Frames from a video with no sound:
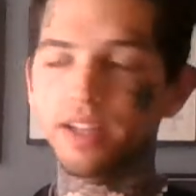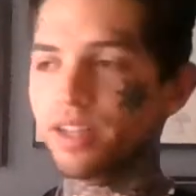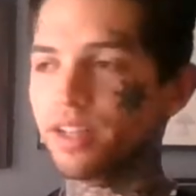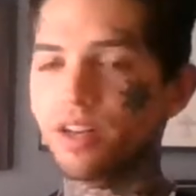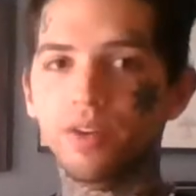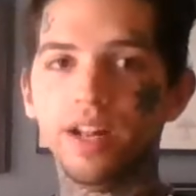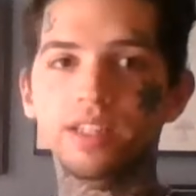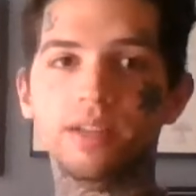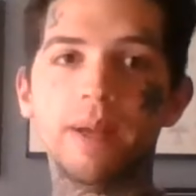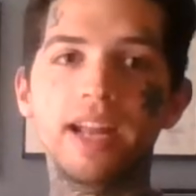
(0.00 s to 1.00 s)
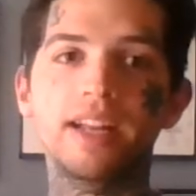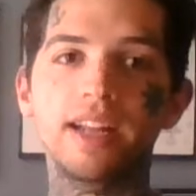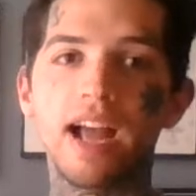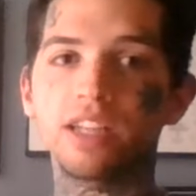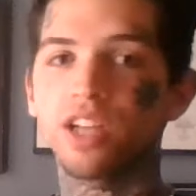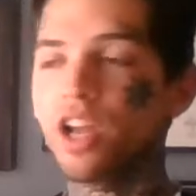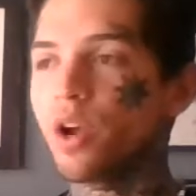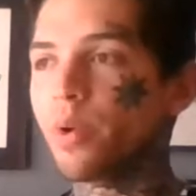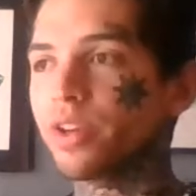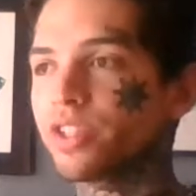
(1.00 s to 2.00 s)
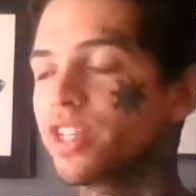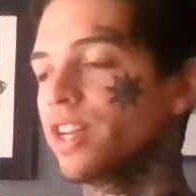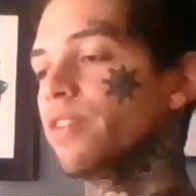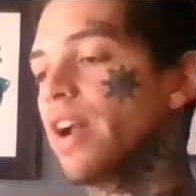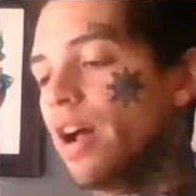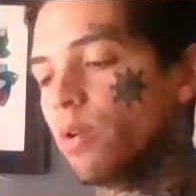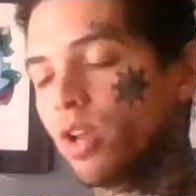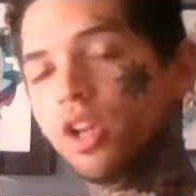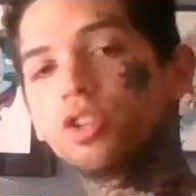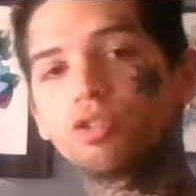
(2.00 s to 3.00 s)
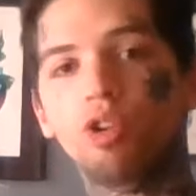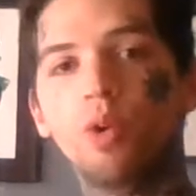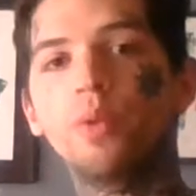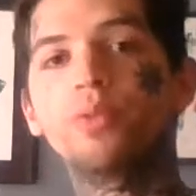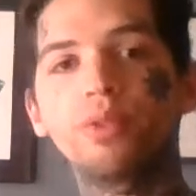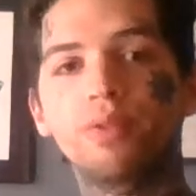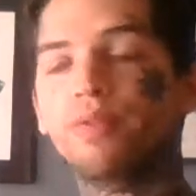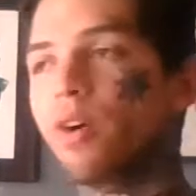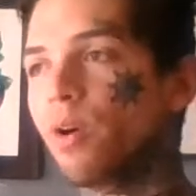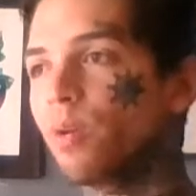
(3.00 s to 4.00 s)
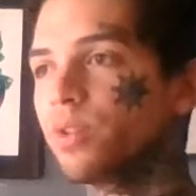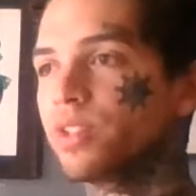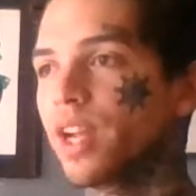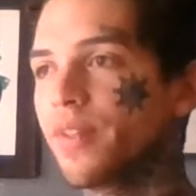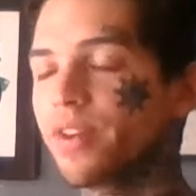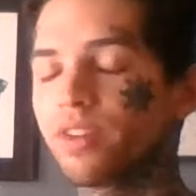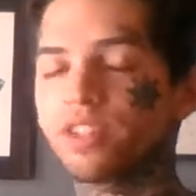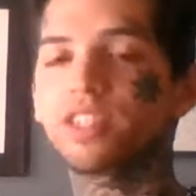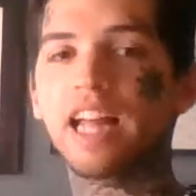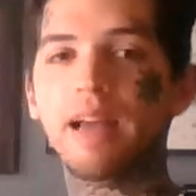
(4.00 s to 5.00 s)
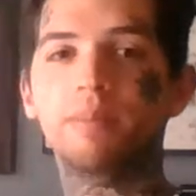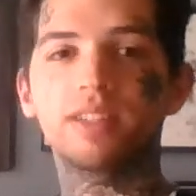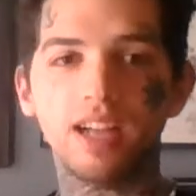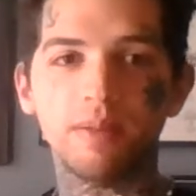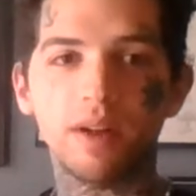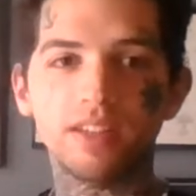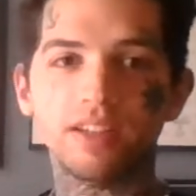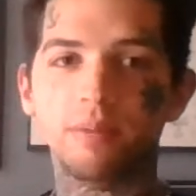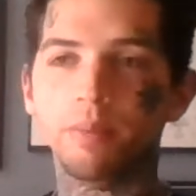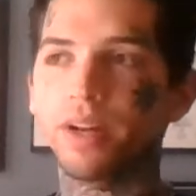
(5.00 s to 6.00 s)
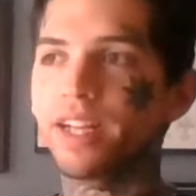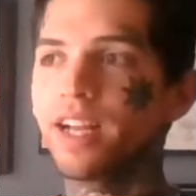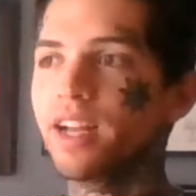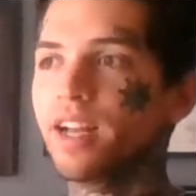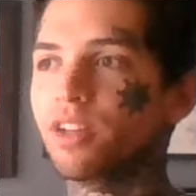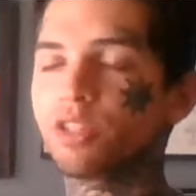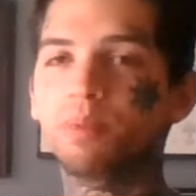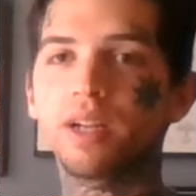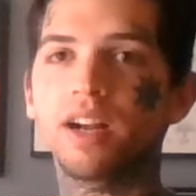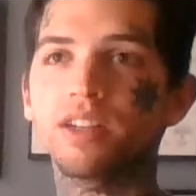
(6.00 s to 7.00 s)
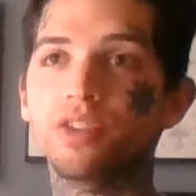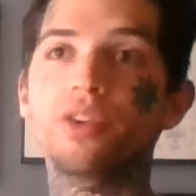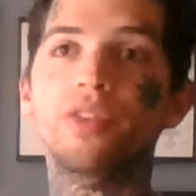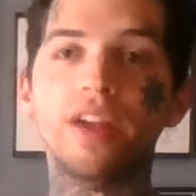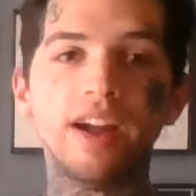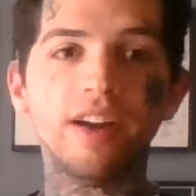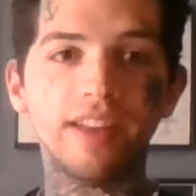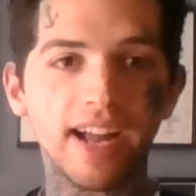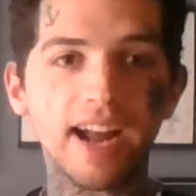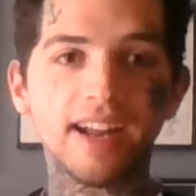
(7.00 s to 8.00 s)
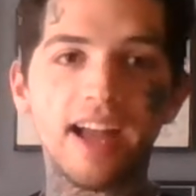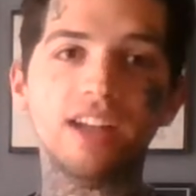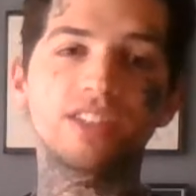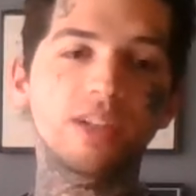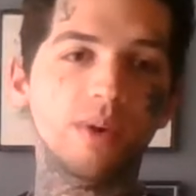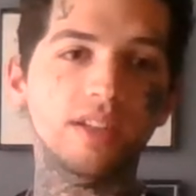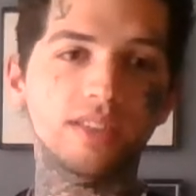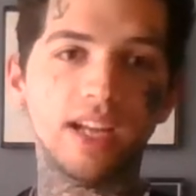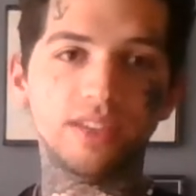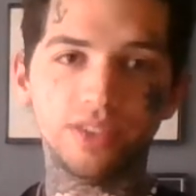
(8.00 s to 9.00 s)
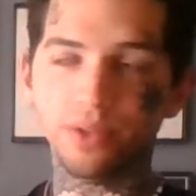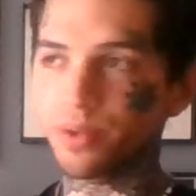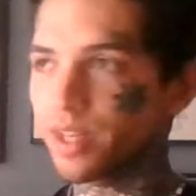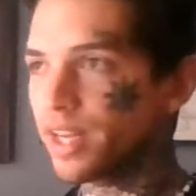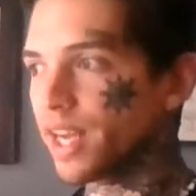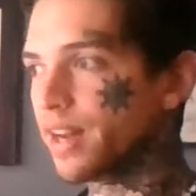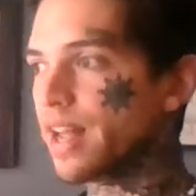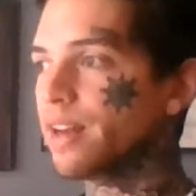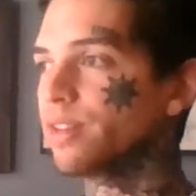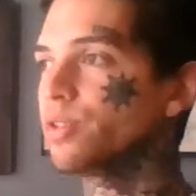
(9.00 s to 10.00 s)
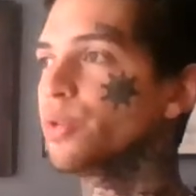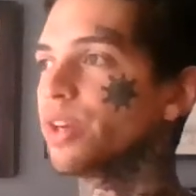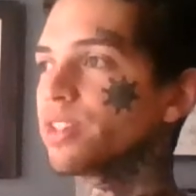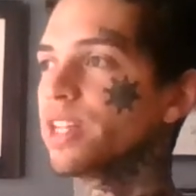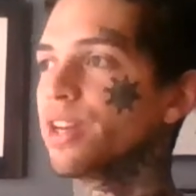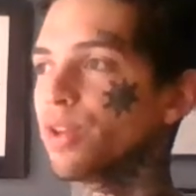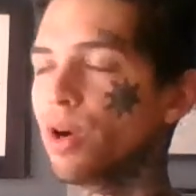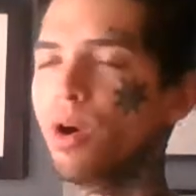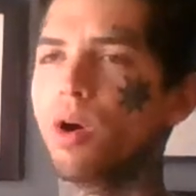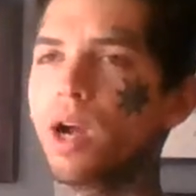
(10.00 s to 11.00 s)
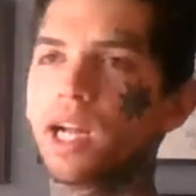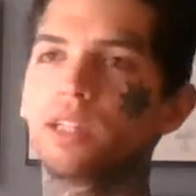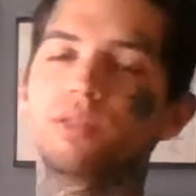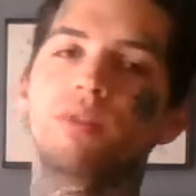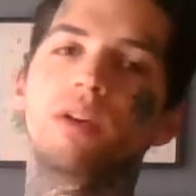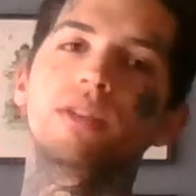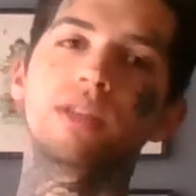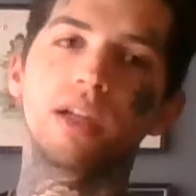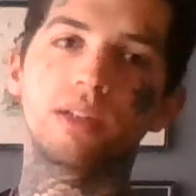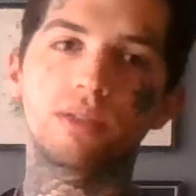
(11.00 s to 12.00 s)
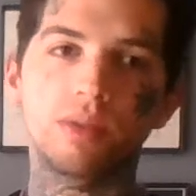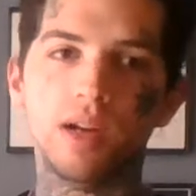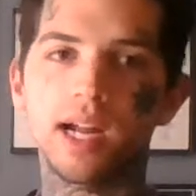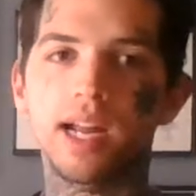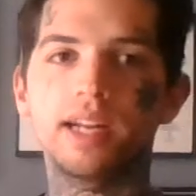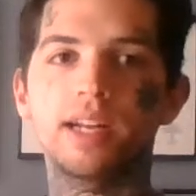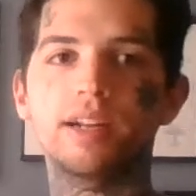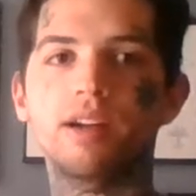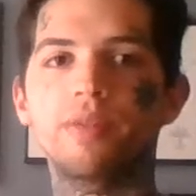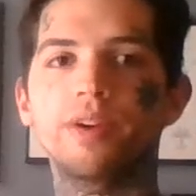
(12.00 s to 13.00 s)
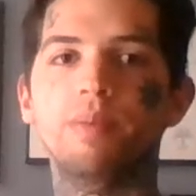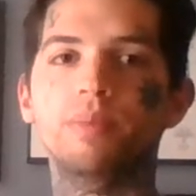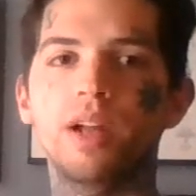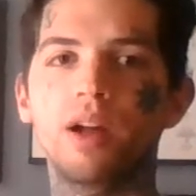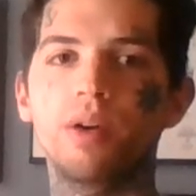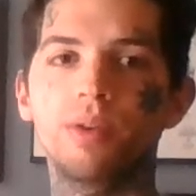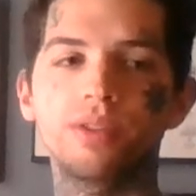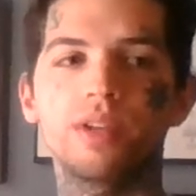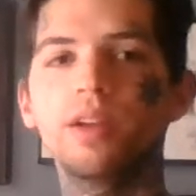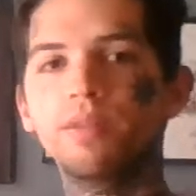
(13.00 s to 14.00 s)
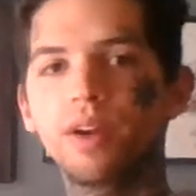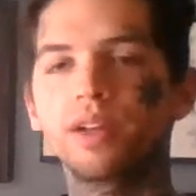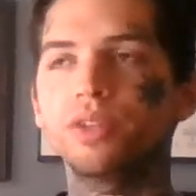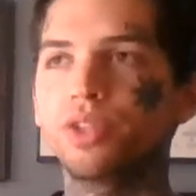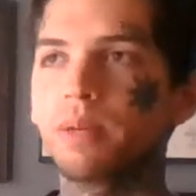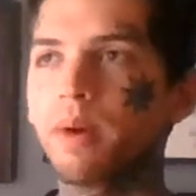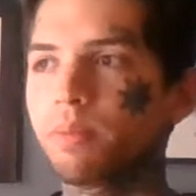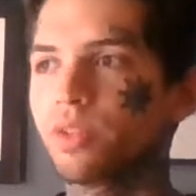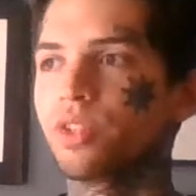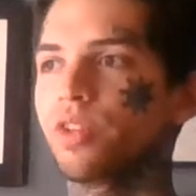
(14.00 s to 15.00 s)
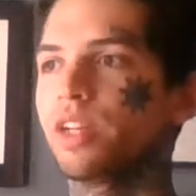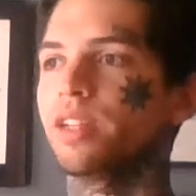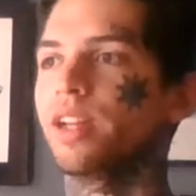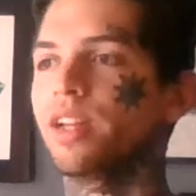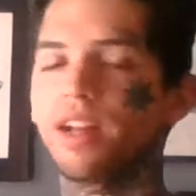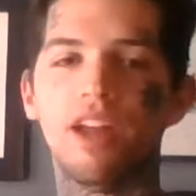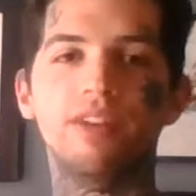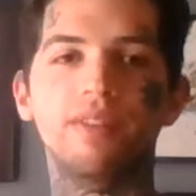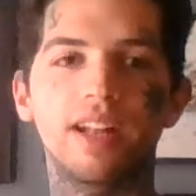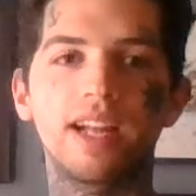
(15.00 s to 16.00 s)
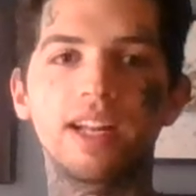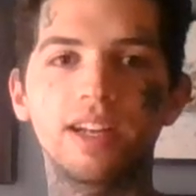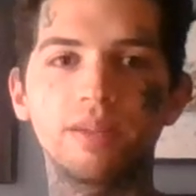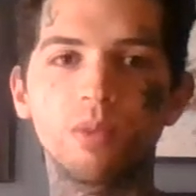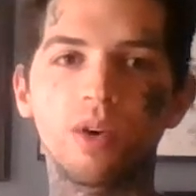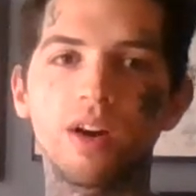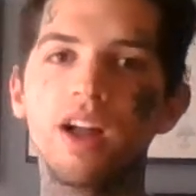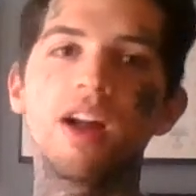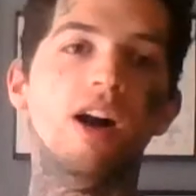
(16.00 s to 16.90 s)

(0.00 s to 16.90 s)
And it's a pain in the ass when you're sitting around scrolling through phones and then you're just slapping something on somebody just because they're there, they got cash and they want tattooed. And then 2 years later, they're, oh, I got this fucking tattoo and I gotta get it covered up now. This fucking gym up the street did it and I don't even like it anymore.